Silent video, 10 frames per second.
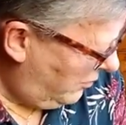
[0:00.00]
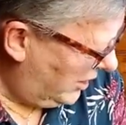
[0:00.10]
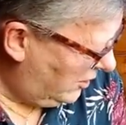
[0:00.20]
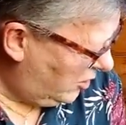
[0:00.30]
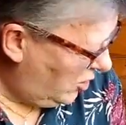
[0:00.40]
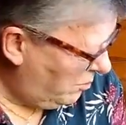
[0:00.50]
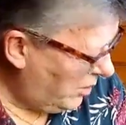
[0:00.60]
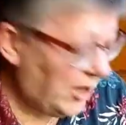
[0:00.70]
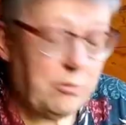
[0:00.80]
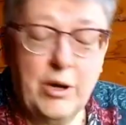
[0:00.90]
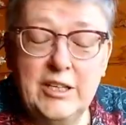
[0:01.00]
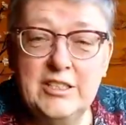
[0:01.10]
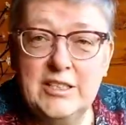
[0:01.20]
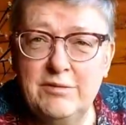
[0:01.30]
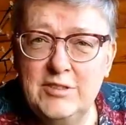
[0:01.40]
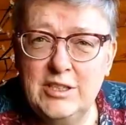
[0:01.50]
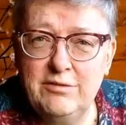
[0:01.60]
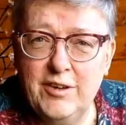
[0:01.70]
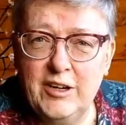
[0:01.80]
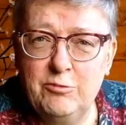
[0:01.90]
we can cut back by
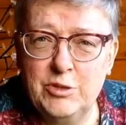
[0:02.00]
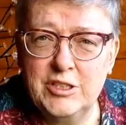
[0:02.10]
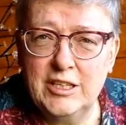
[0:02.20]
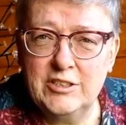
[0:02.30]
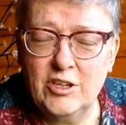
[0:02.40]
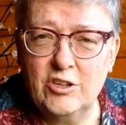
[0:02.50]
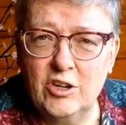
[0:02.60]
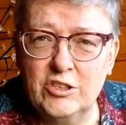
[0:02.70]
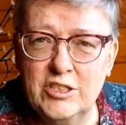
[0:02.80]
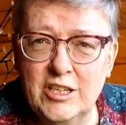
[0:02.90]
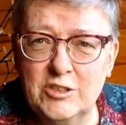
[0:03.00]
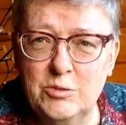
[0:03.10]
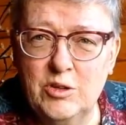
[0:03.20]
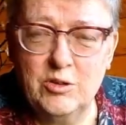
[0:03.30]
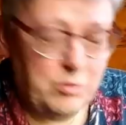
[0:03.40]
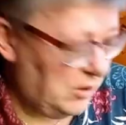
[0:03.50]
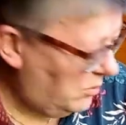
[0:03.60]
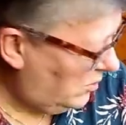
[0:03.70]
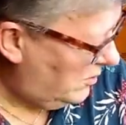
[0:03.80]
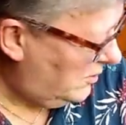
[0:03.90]
75% our contact with other
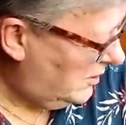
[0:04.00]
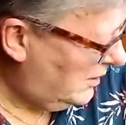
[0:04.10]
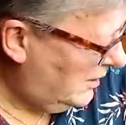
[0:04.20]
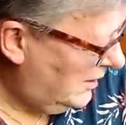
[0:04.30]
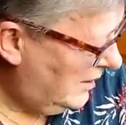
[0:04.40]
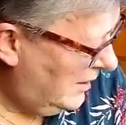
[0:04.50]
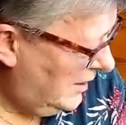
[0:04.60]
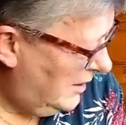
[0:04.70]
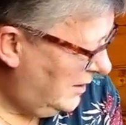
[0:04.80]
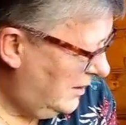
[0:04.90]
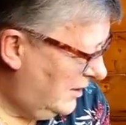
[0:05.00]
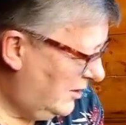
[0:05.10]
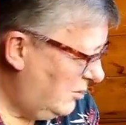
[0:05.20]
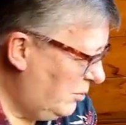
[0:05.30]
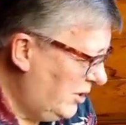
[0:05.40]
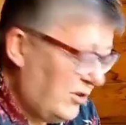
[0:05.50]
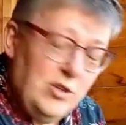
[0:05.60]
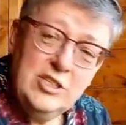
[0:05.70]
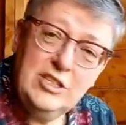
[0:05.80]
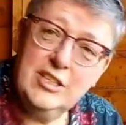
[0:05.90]
people, then by
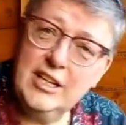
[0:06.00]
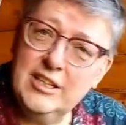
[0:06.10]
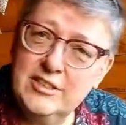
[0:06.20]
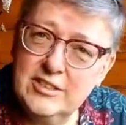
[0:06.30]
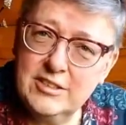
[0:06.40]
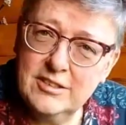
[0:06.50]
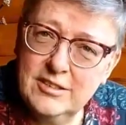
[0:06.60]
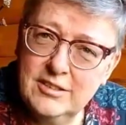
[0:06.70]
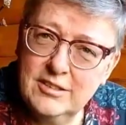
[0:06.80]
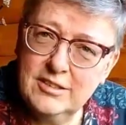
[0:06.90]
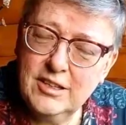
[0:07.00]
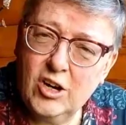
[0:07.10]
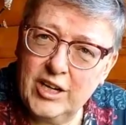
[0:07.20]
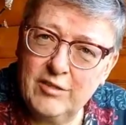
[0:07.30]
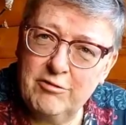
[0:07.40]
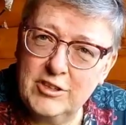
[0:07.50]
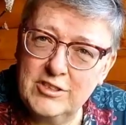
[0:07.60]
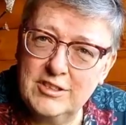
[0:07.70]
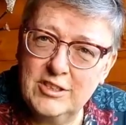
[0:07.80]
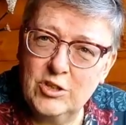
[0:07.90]
30 days, on average,
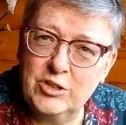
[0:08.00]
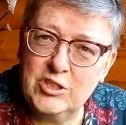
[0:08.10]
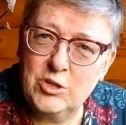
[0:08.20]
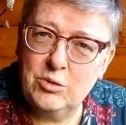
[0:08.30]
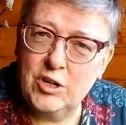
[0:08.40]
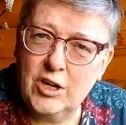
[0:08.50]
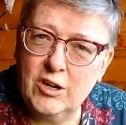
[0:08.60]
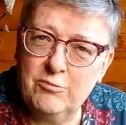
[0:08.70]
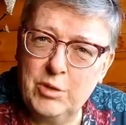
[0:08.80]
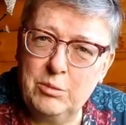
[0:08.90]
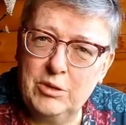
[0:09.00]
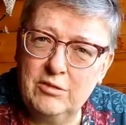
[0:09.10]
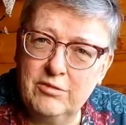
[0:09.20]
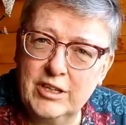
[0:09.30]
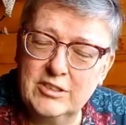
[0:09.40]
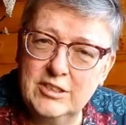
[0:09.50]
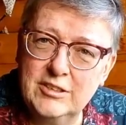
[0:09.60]
there's only 2.5 people infected.